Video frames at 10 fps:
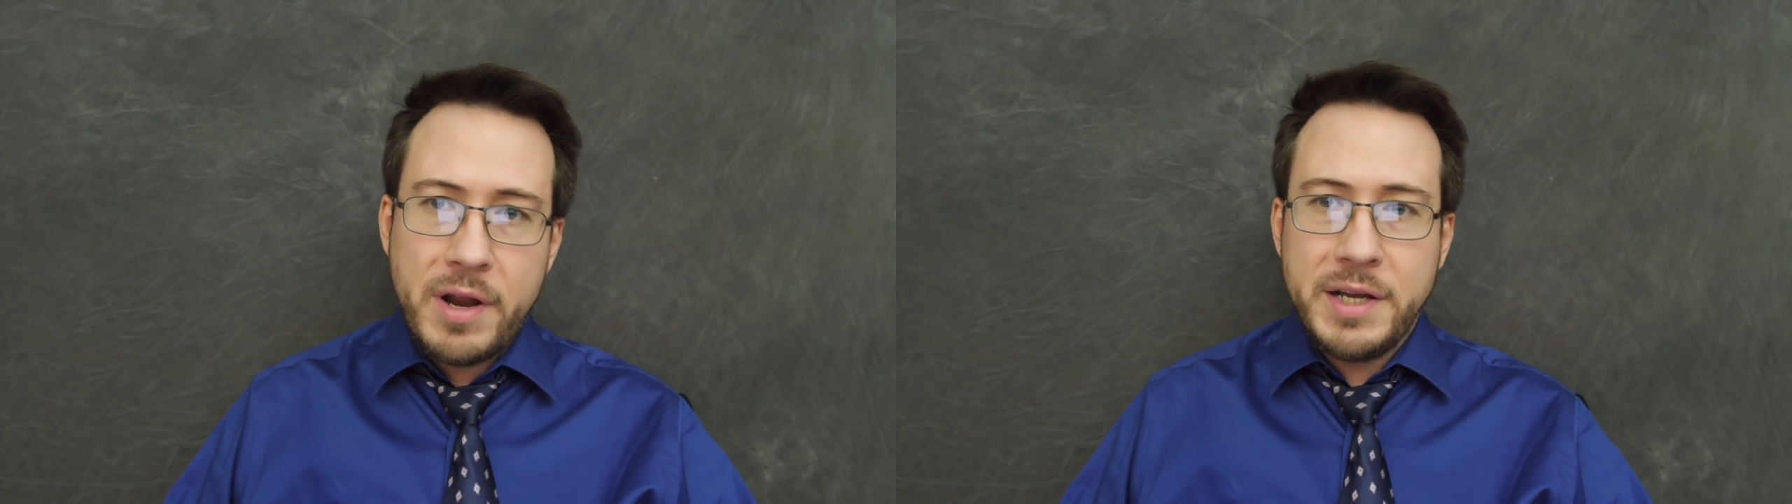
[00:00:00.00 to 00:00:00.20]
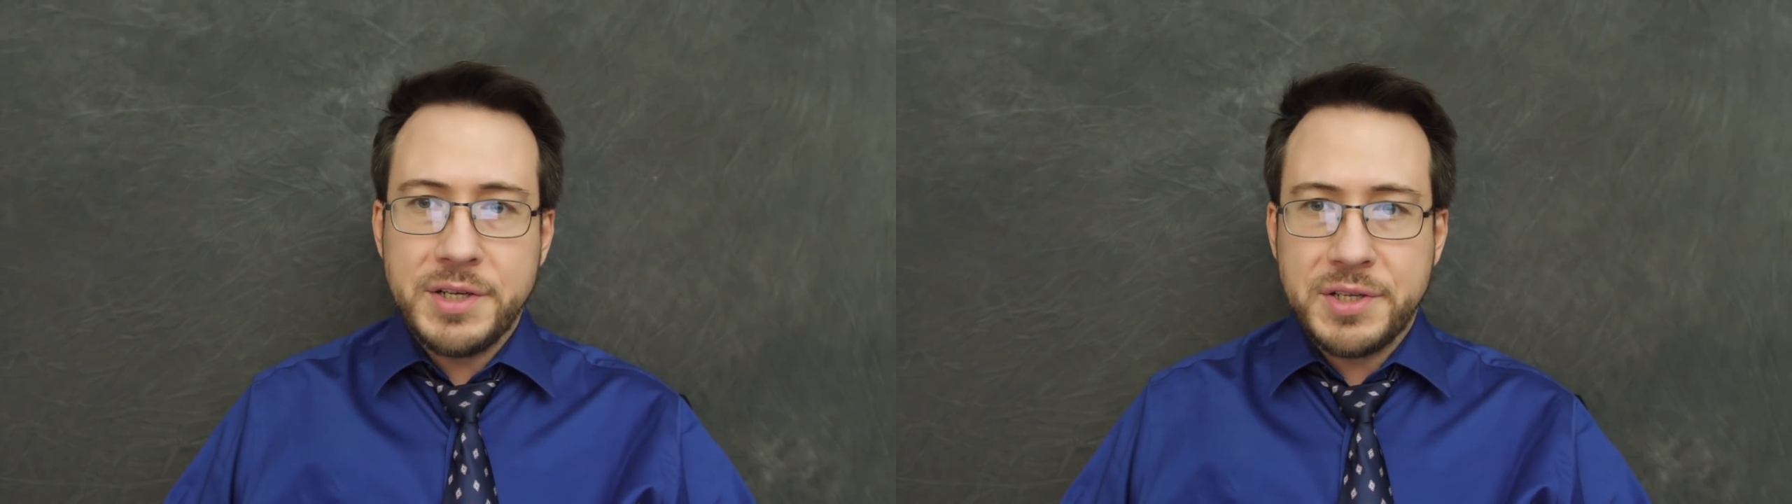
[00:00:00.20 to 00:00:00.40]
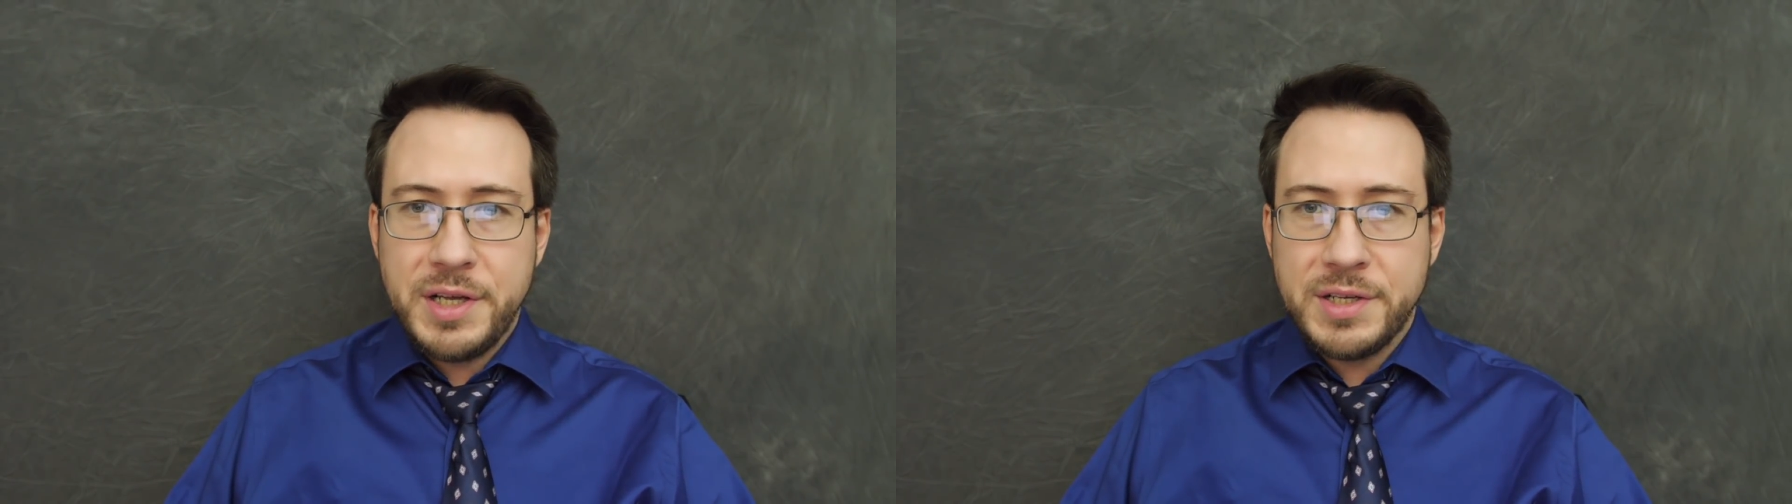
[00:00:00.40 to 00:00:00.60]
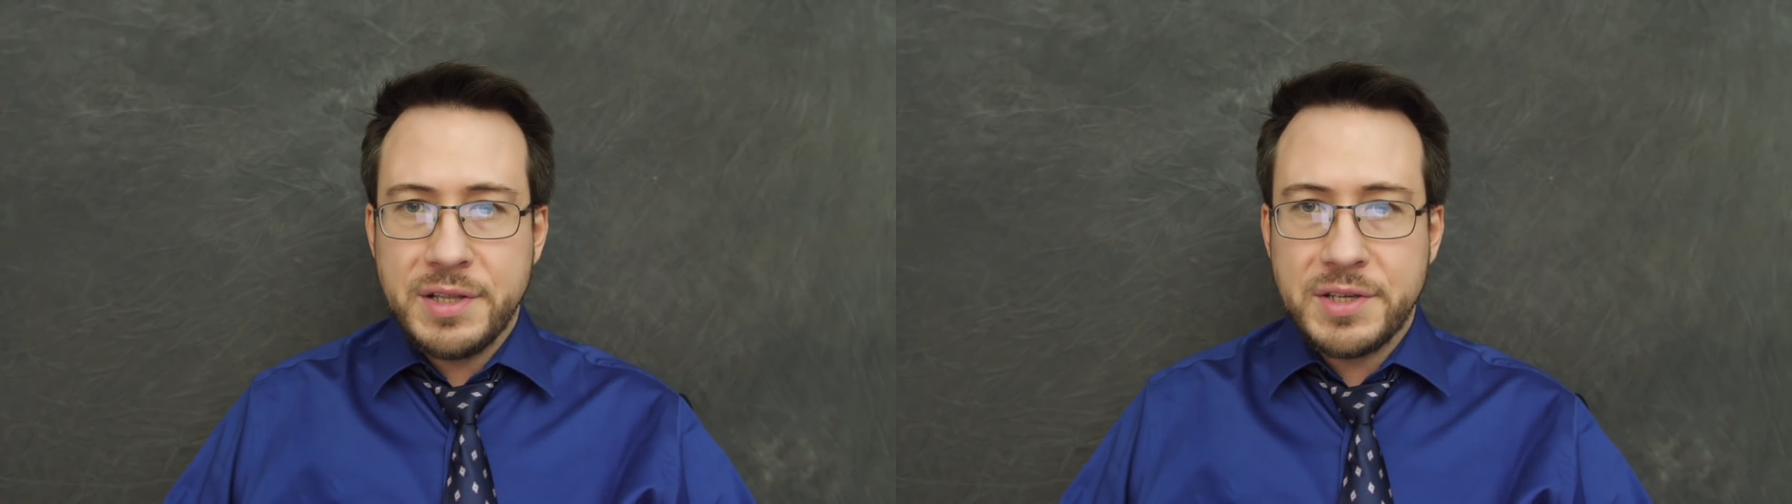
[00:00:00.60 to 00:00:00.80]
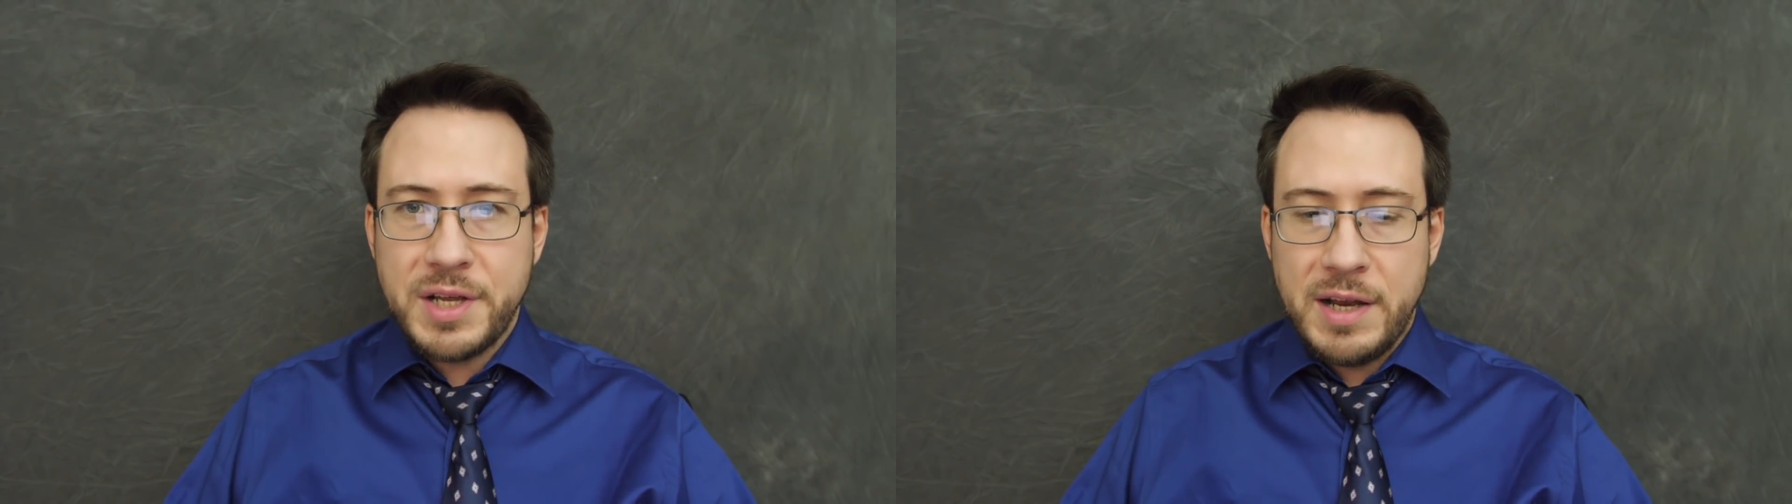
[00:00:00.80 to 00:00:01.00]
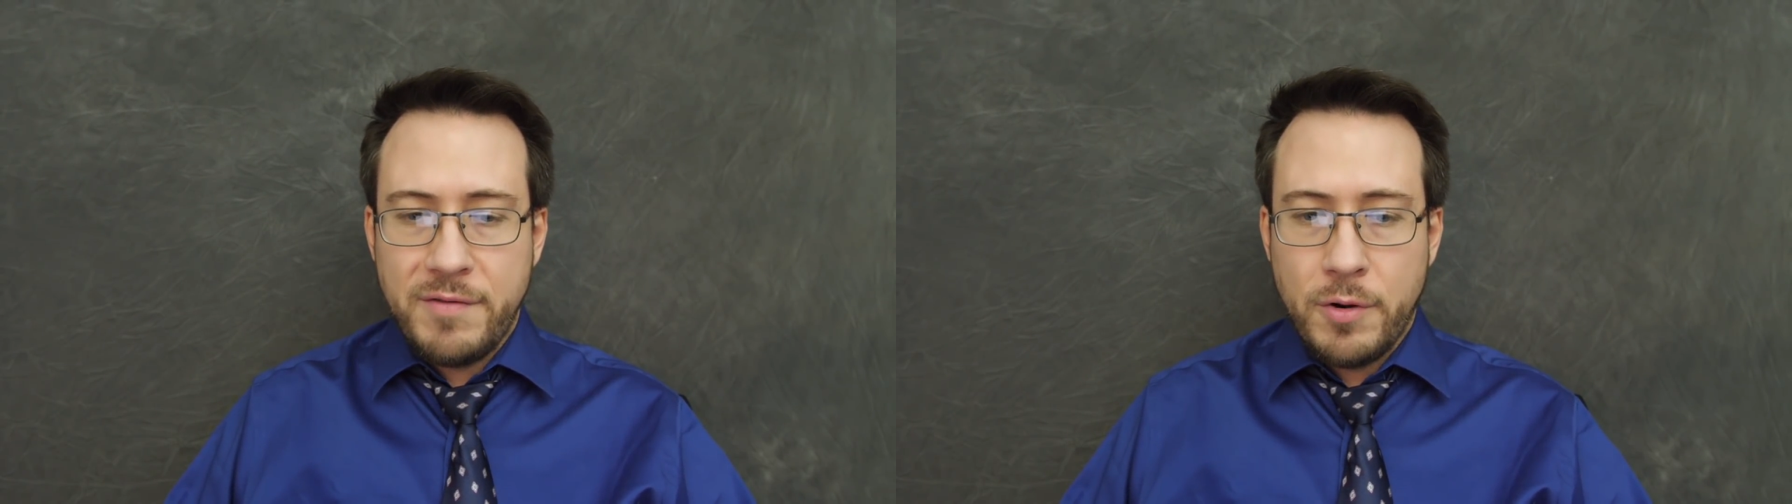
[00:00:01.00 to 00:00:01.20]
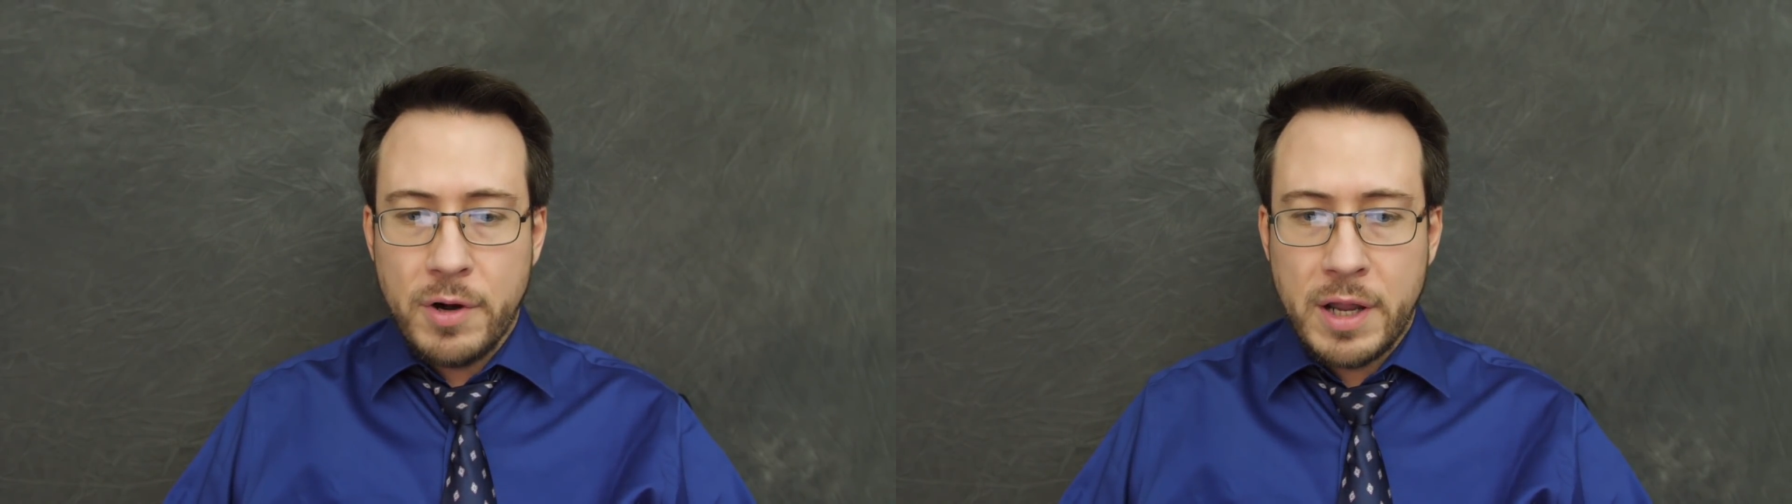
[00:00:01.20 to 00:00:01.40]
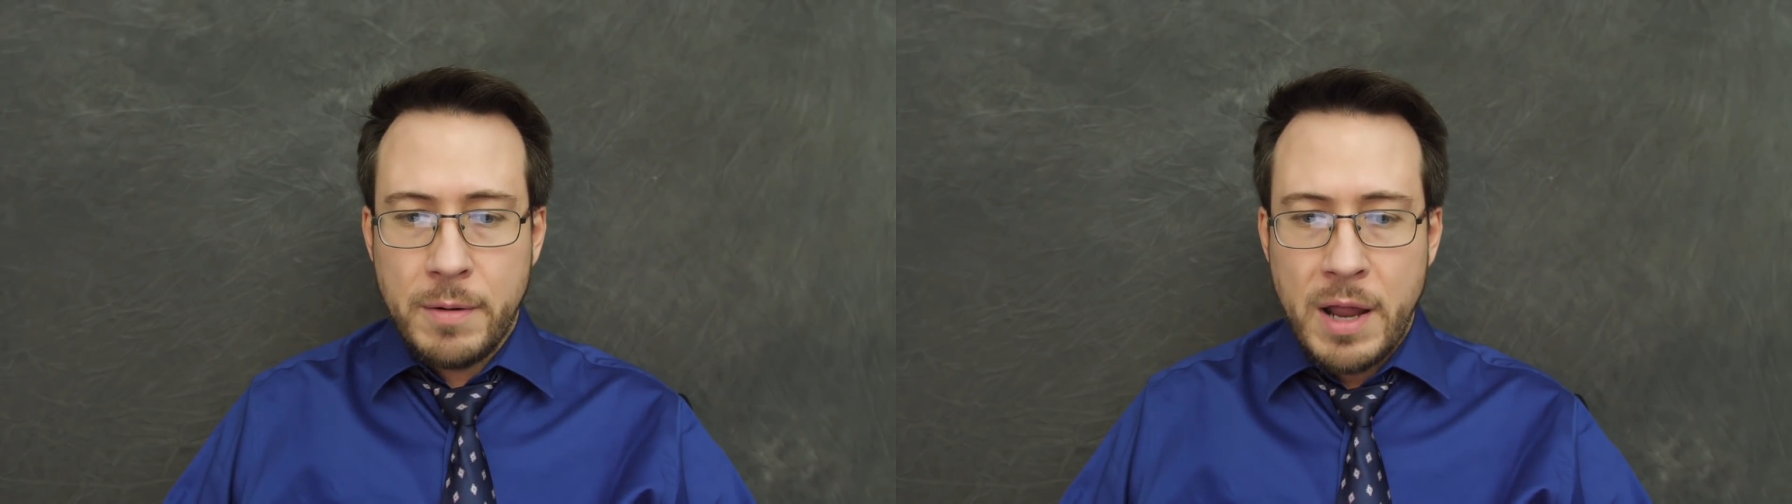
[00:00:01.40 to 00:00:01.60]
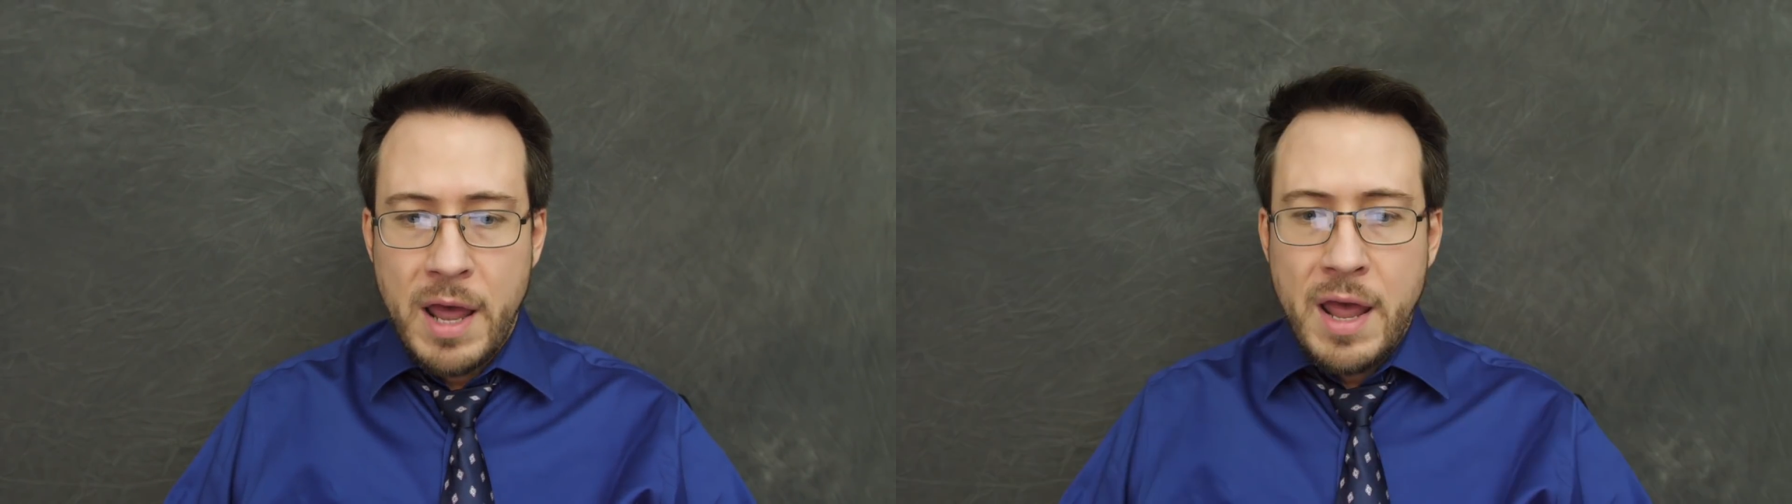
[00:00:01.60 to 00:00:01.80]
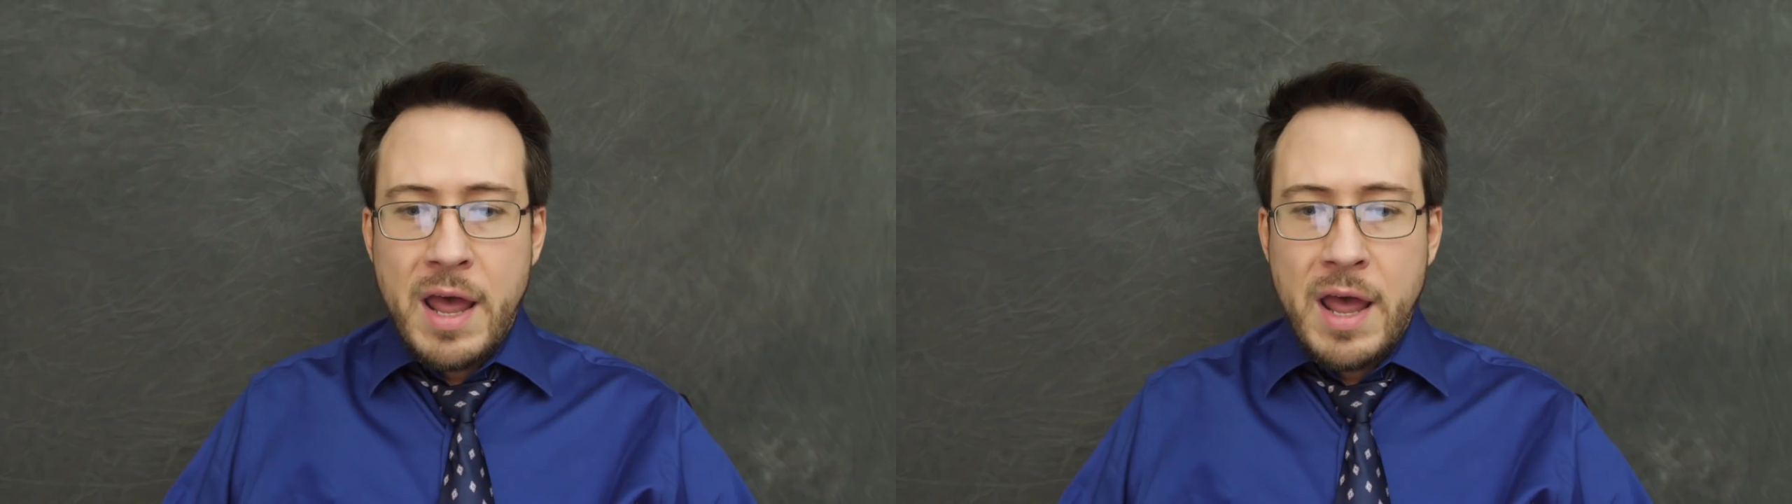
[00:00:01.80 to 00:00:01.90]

agencies in the state of Oregon,